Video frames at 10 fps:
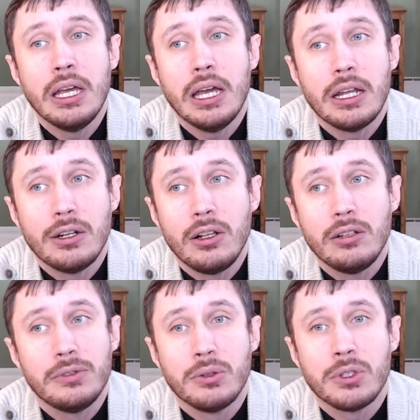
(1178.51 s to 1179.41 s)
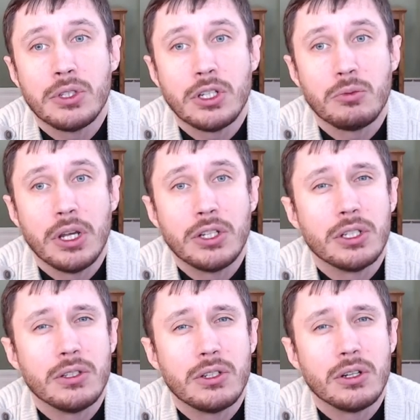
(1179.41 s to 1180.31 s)
And in all of those
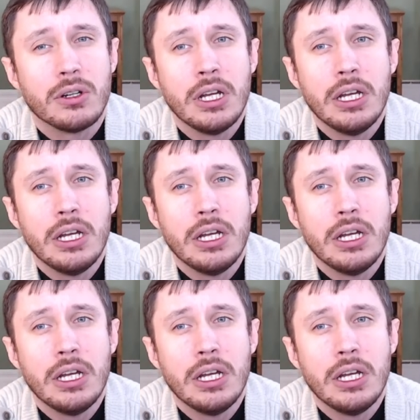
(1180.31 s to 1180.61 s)
situations, you're